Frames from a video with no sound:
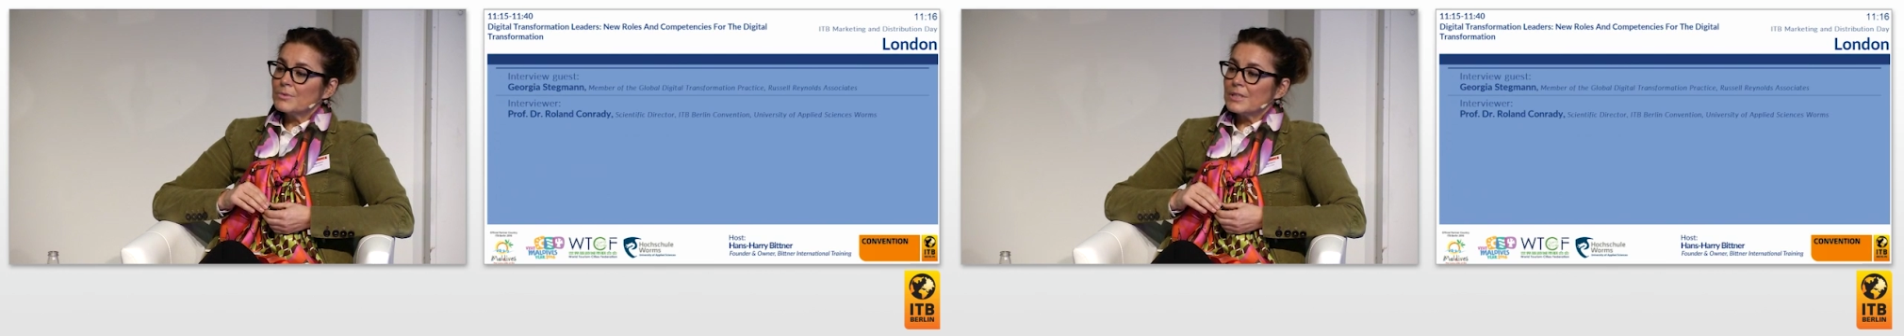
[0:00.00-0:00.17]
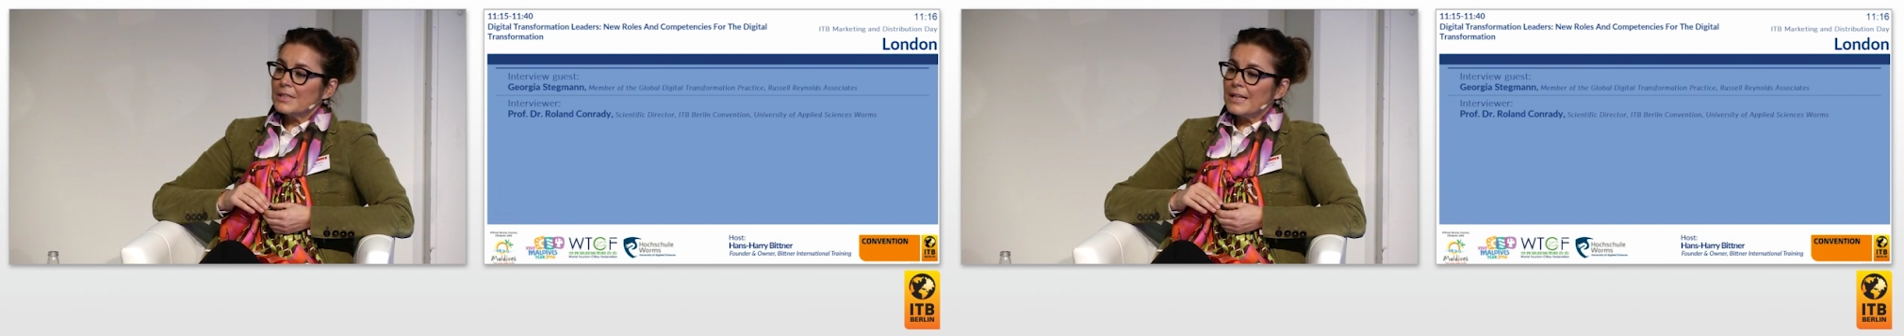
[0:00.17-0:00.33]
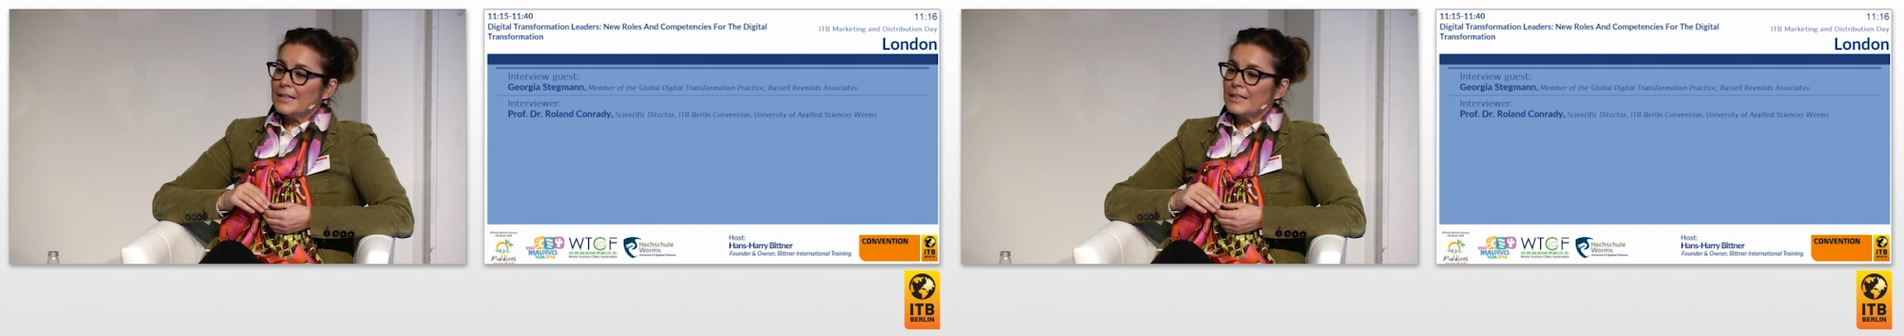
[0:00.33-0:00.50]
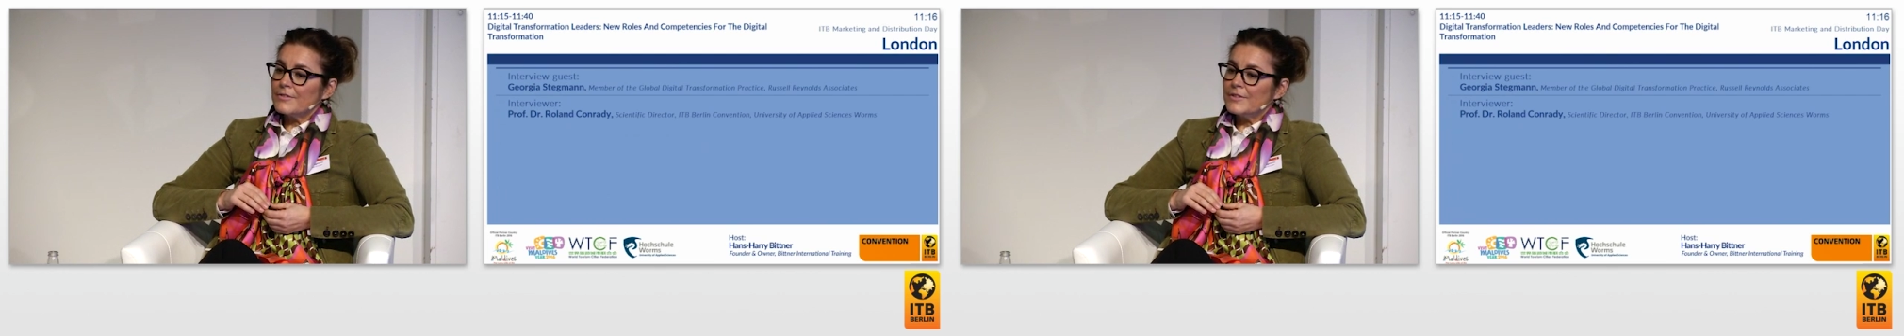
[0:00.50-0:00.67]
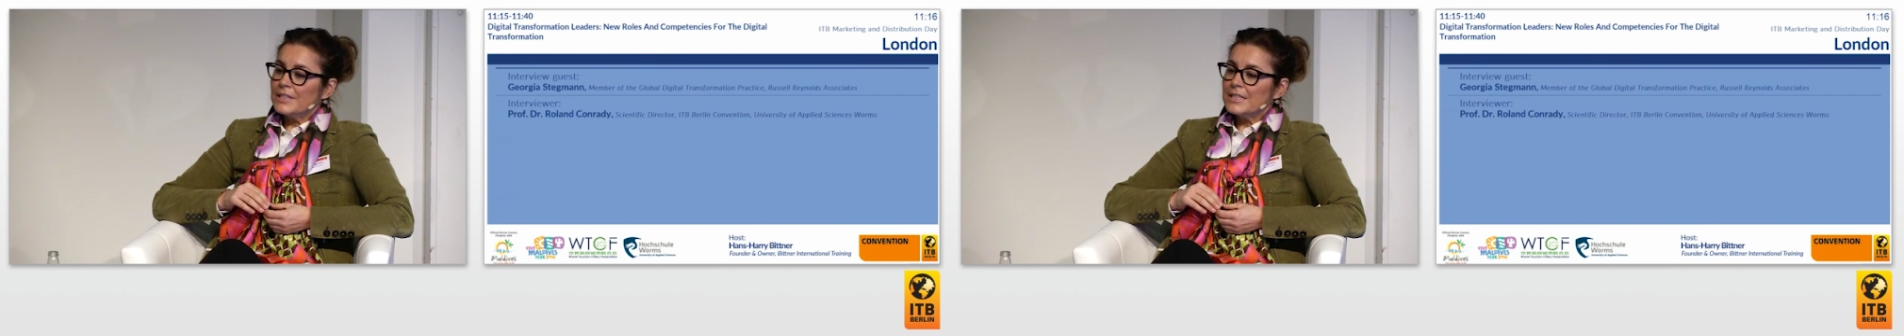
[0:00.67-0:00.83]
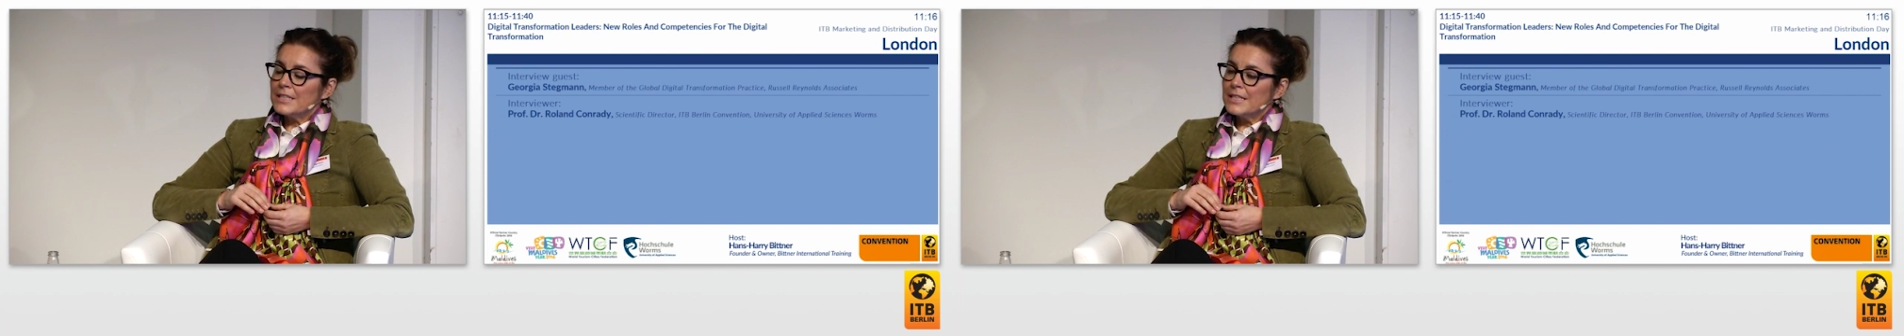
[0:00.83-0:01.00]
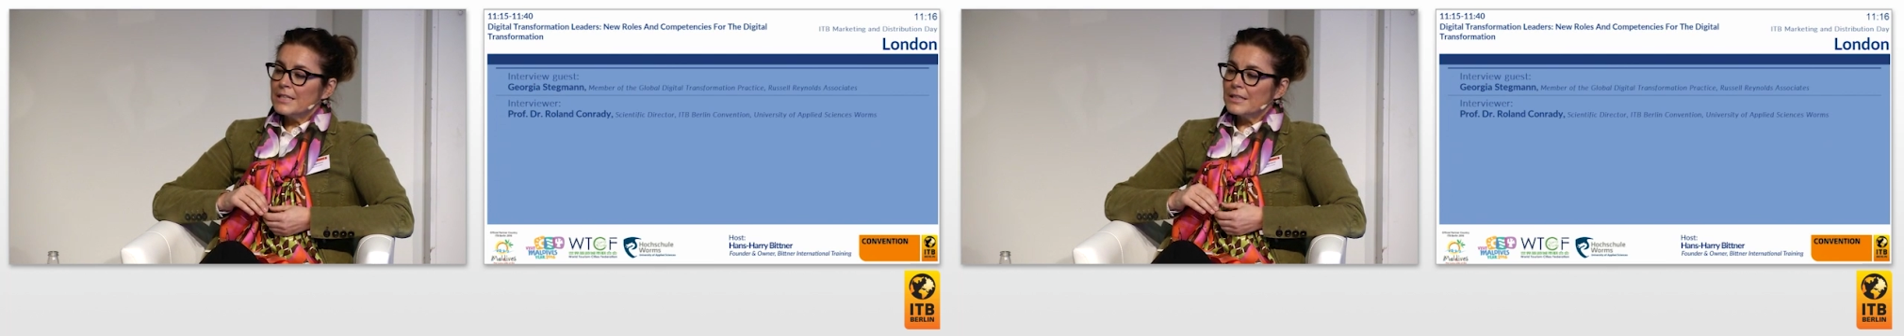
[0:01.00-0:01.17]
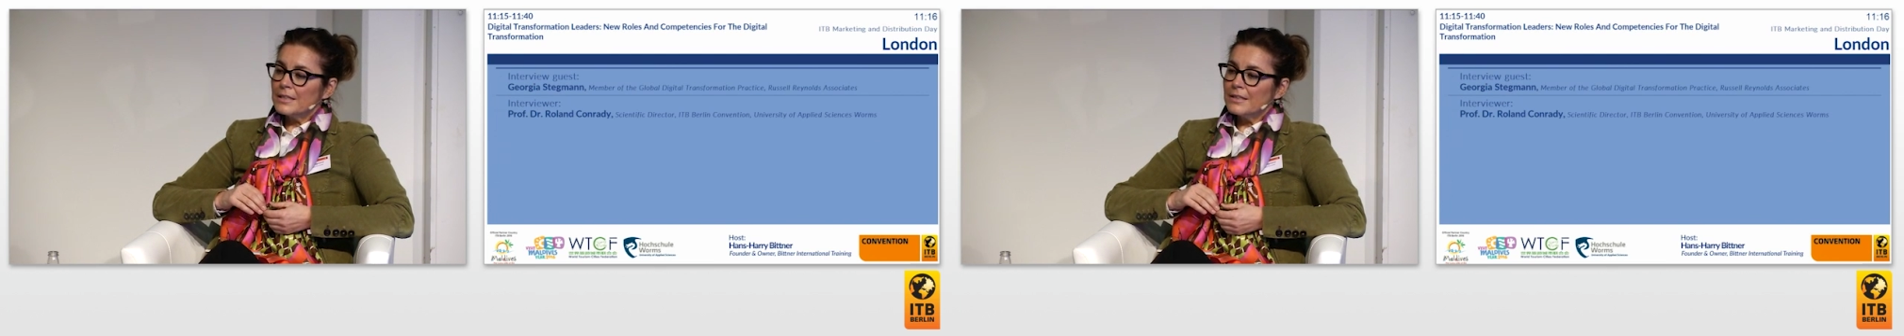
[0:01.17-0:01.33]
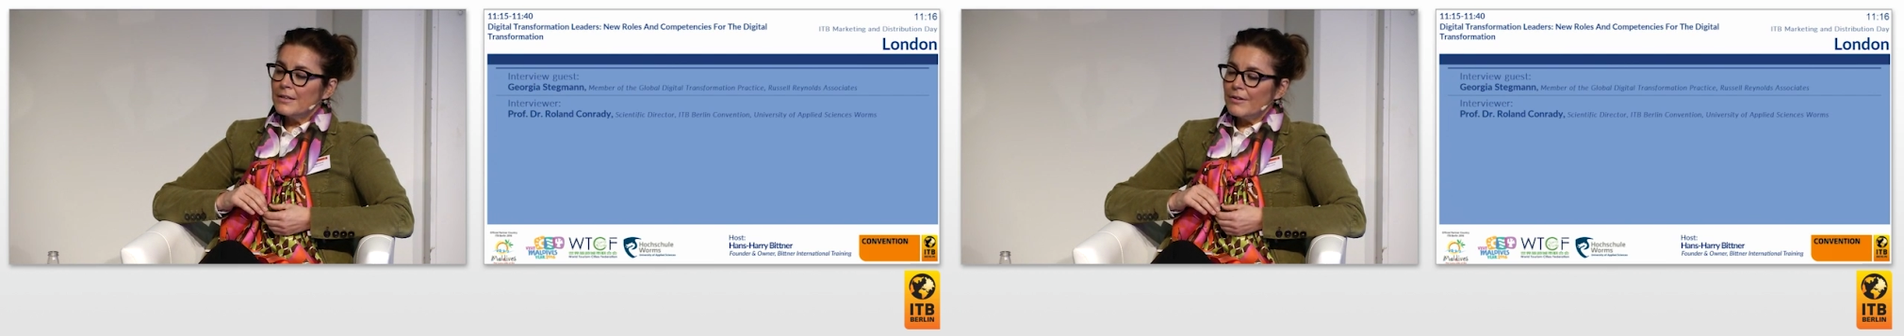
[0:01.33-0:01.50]
we provide
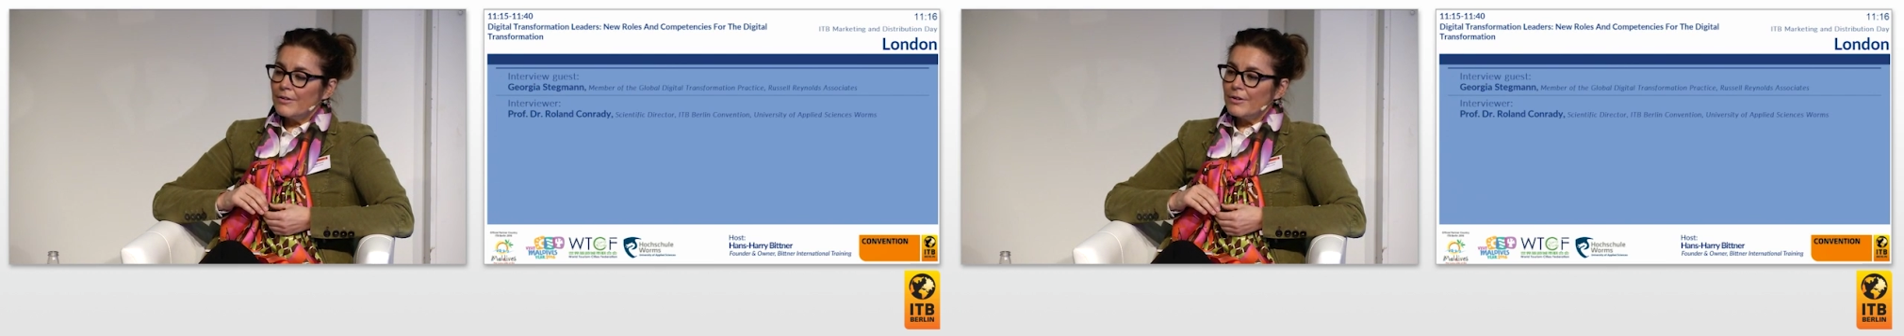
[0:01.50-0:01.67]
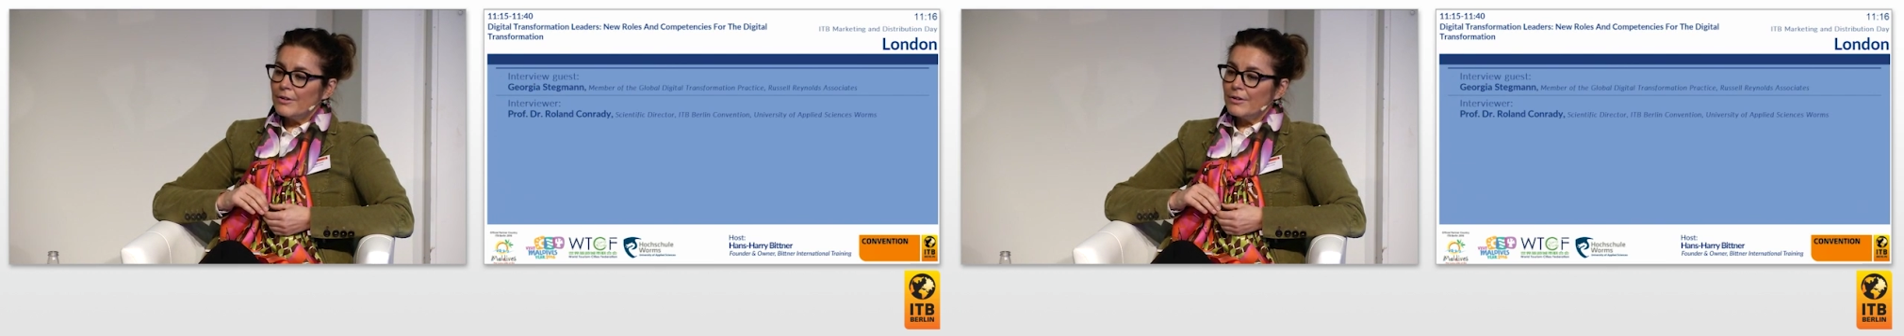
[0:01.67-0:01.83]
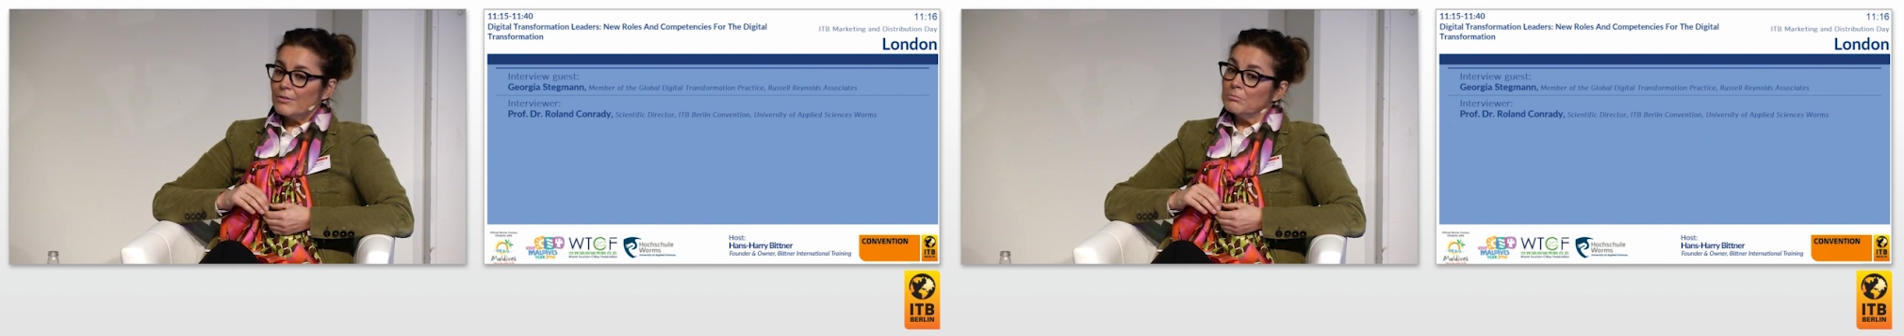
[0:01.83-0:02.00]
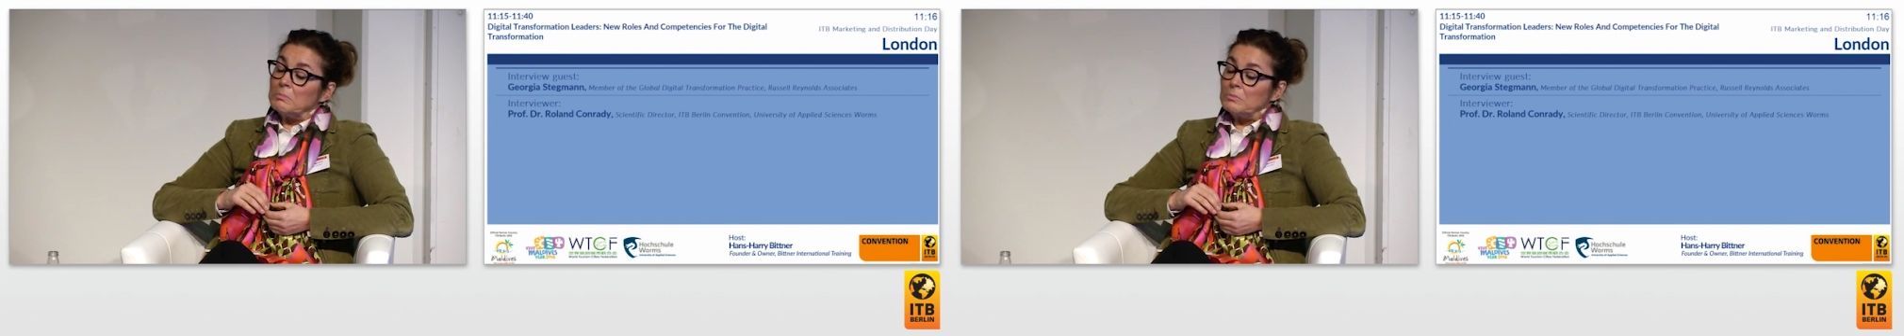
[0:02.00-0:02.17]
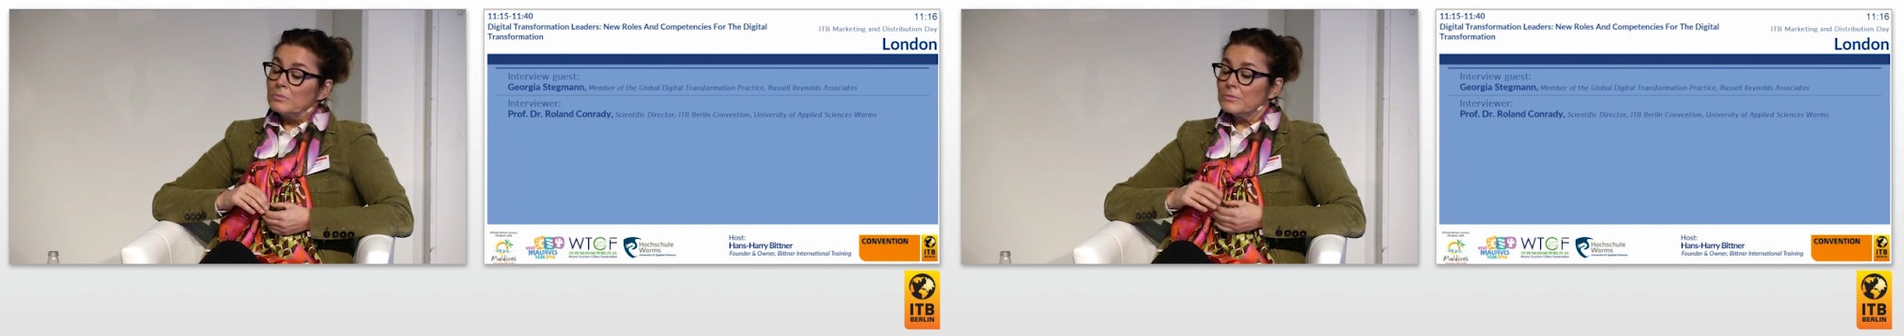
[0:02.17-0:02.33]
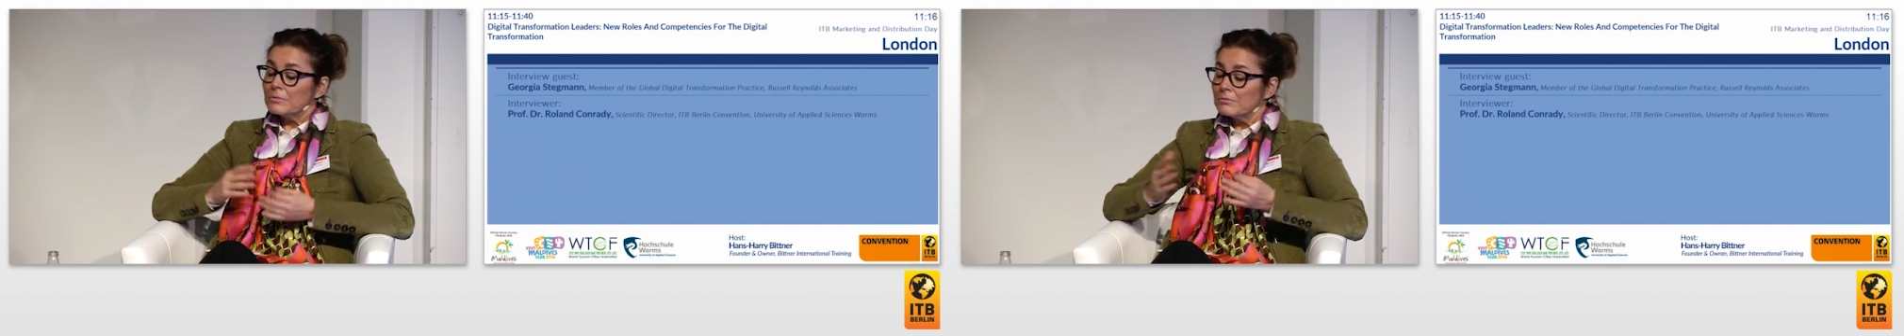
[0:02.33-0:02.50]
advice. We try to